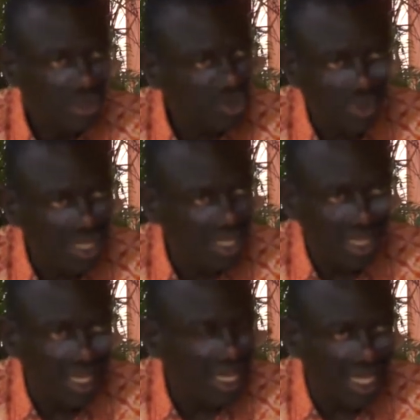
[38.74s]
to
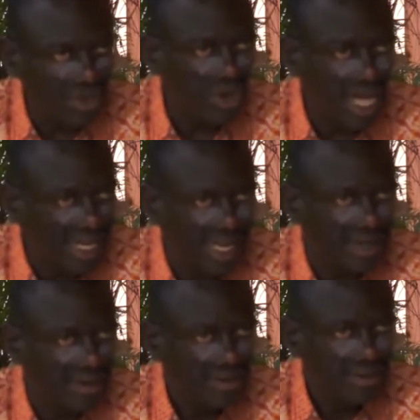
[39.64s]
be a Ugandan
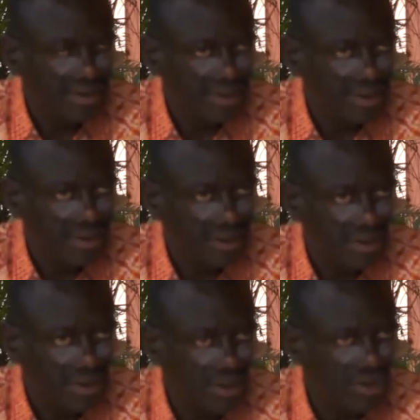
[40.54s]

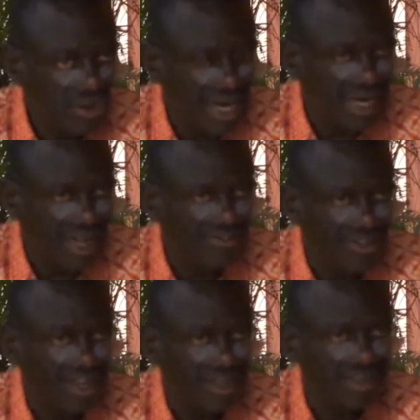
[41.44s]
or an
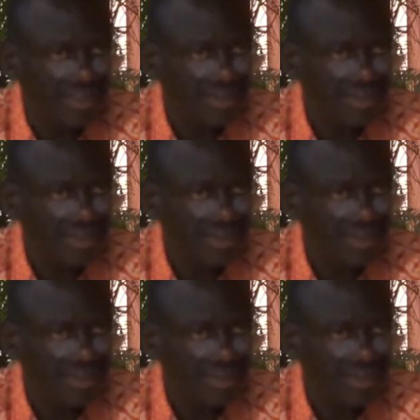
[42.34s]
African.